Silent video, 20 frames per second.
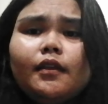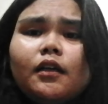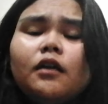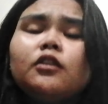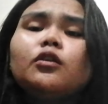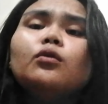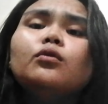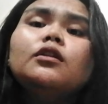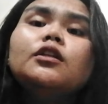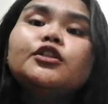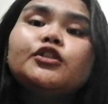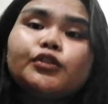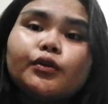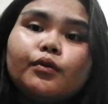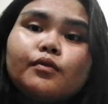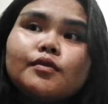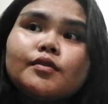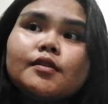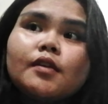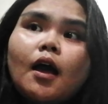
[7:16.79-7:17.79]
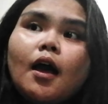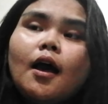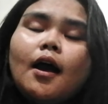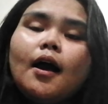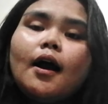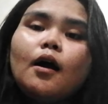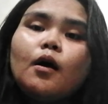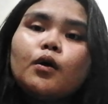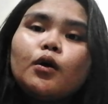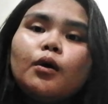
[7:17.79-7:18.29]
it only shows
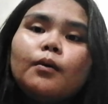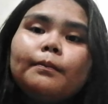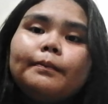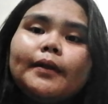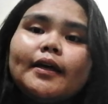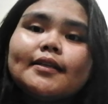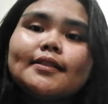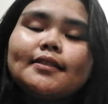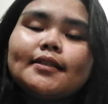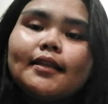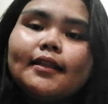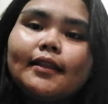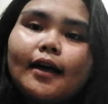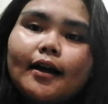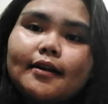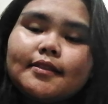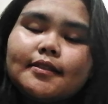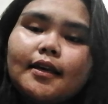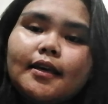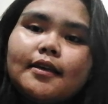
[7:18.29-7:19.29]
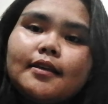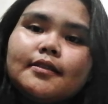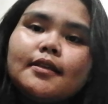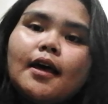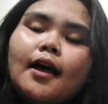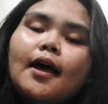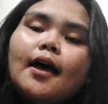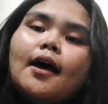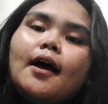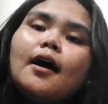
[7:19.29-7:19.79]
how complex syntax is
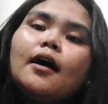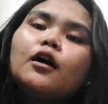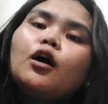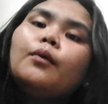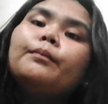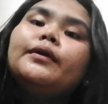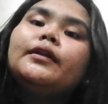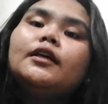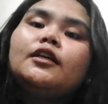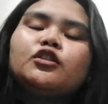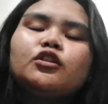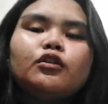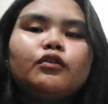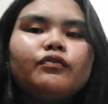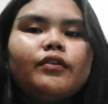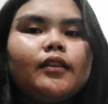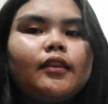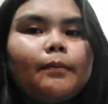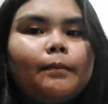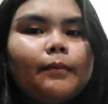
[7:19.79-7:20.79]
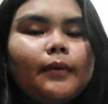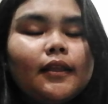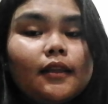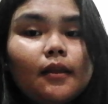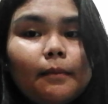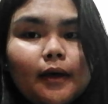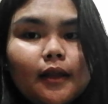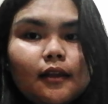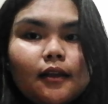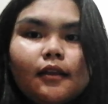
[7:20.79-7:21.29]
a combination of an
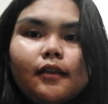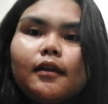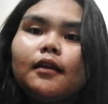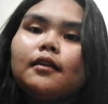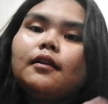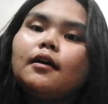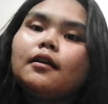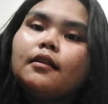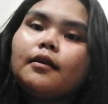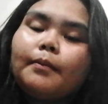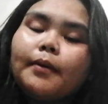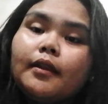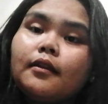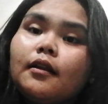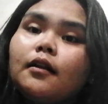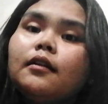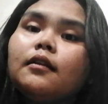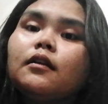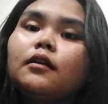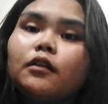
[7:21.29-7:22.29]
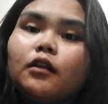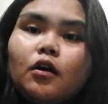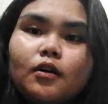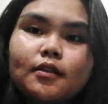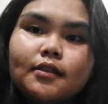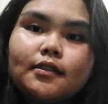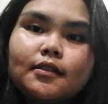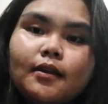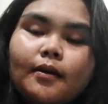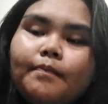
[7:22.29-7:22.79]
independent and dependent
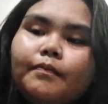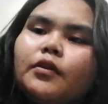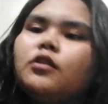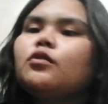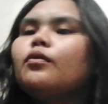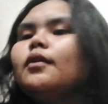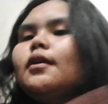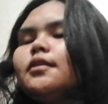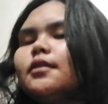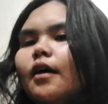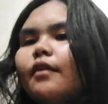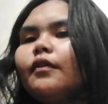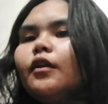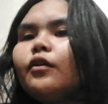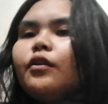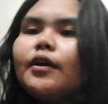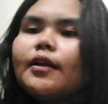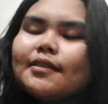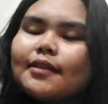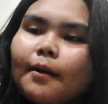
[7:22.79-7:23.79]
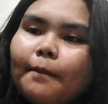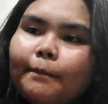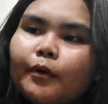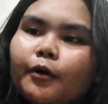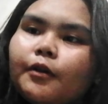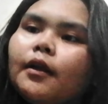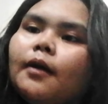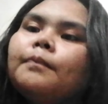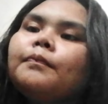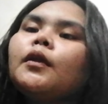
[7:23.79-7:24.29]
clause. So let's have another example.